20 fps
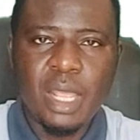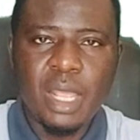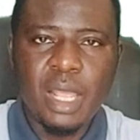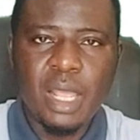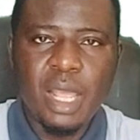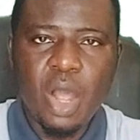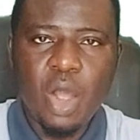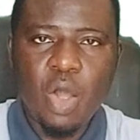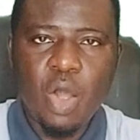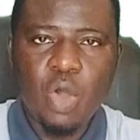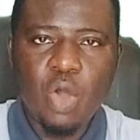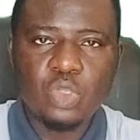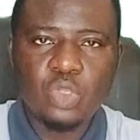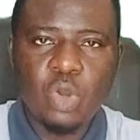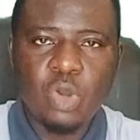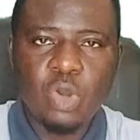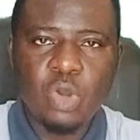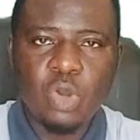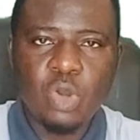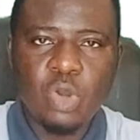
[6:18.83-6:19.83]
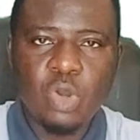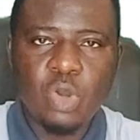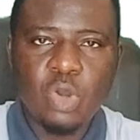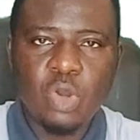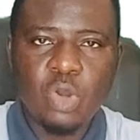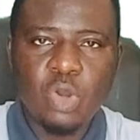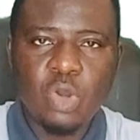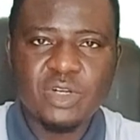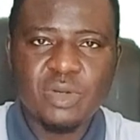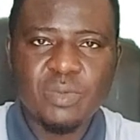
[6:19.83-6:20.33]
Also turn on the
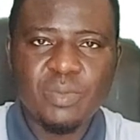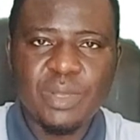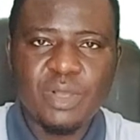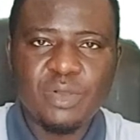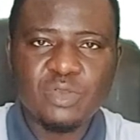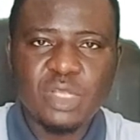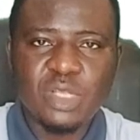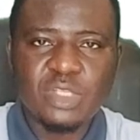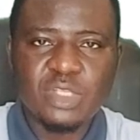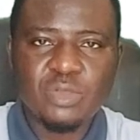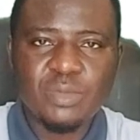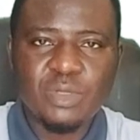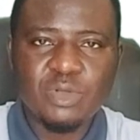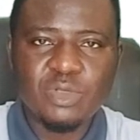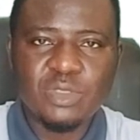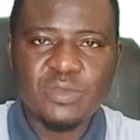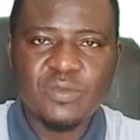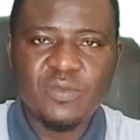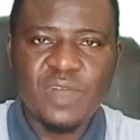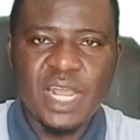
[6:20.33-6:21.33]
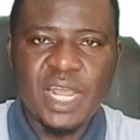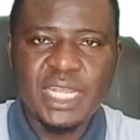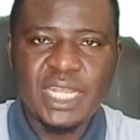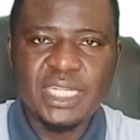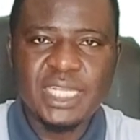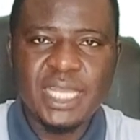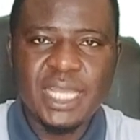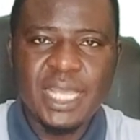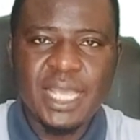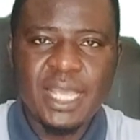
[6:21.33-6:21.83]
notification bell so as to be
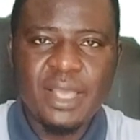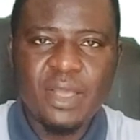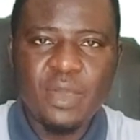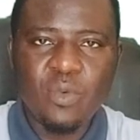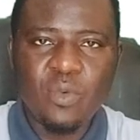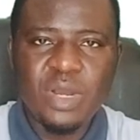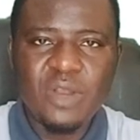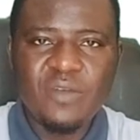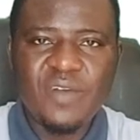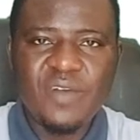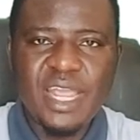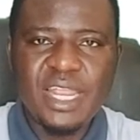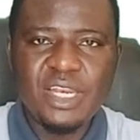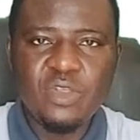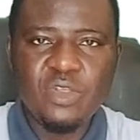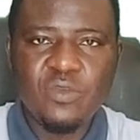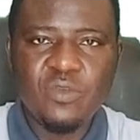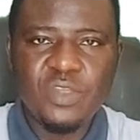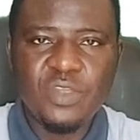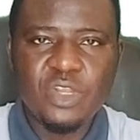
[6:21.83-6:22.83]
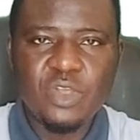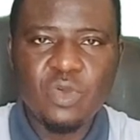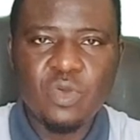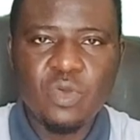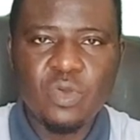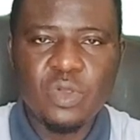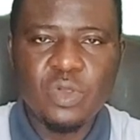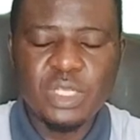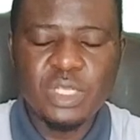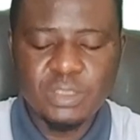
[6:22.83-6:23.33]
notified whenever a new
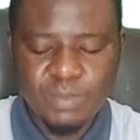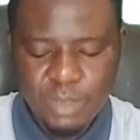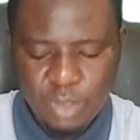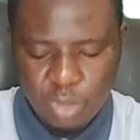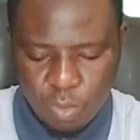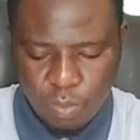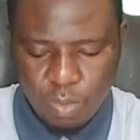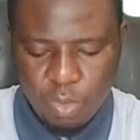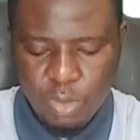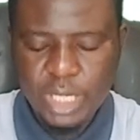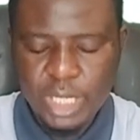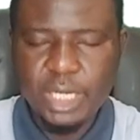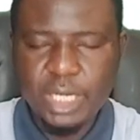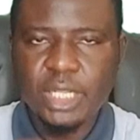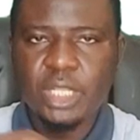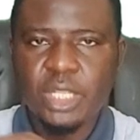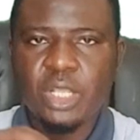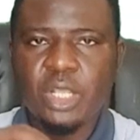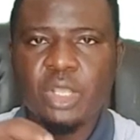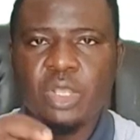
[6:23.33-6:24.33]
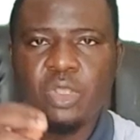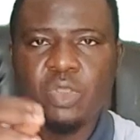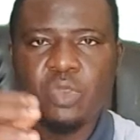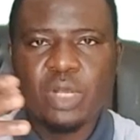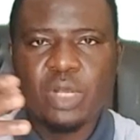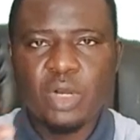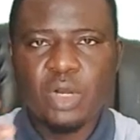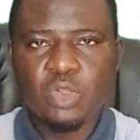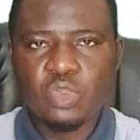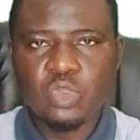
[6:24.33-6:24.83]
video is being uploaded. You
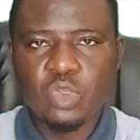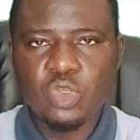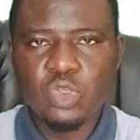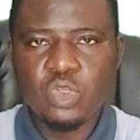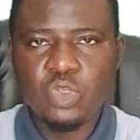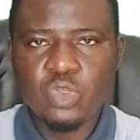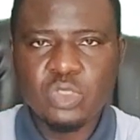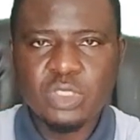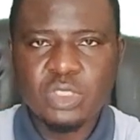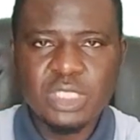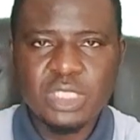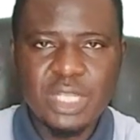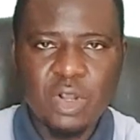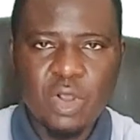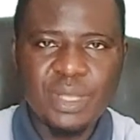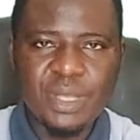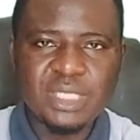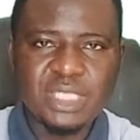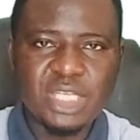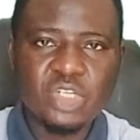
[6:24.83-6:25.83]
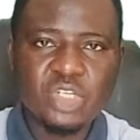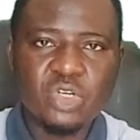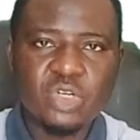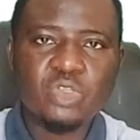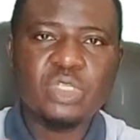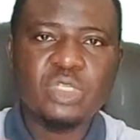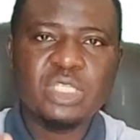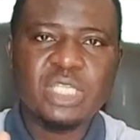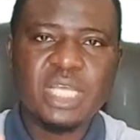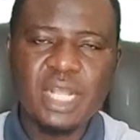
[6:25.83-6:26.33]
can also use the comment section to
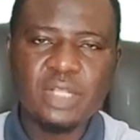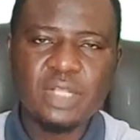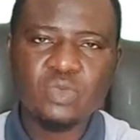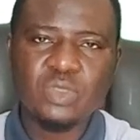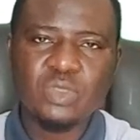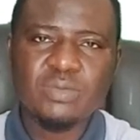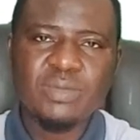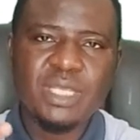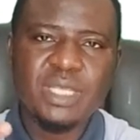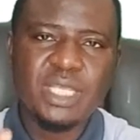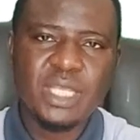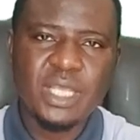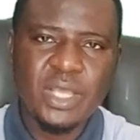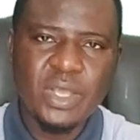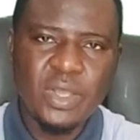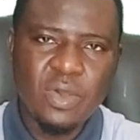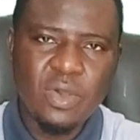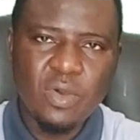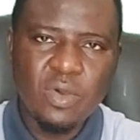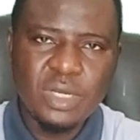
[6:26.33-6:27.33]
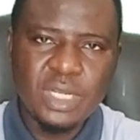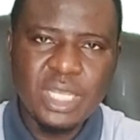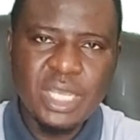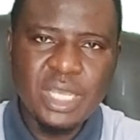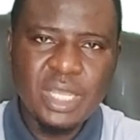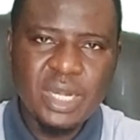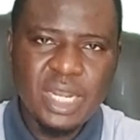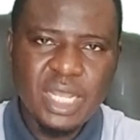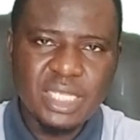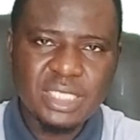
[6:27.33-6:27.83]
interact with me on
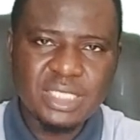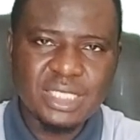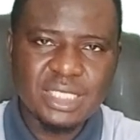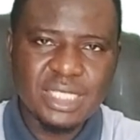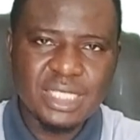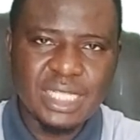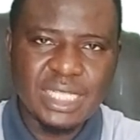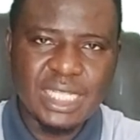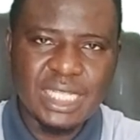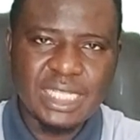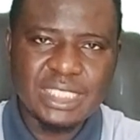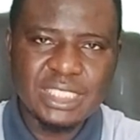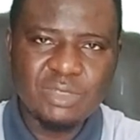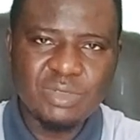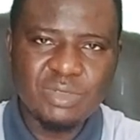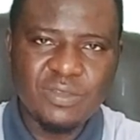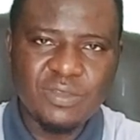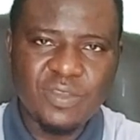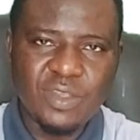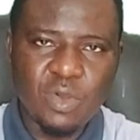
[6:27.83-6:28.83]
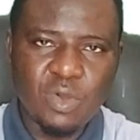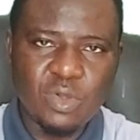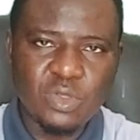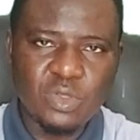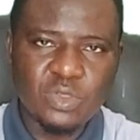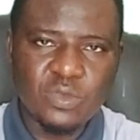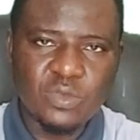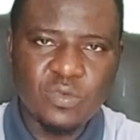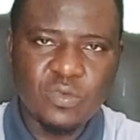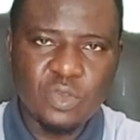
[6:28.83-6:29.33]
areas that are still difficult
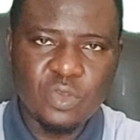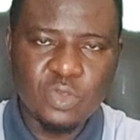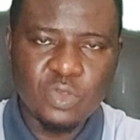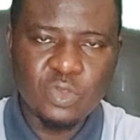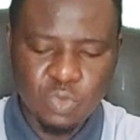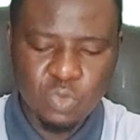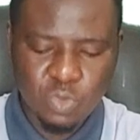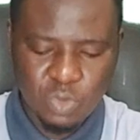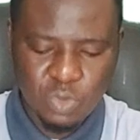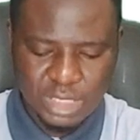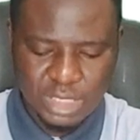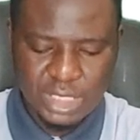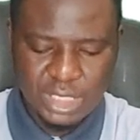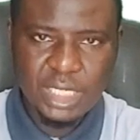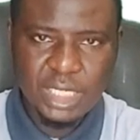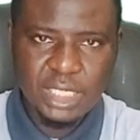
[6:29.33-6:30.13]
for you to understand,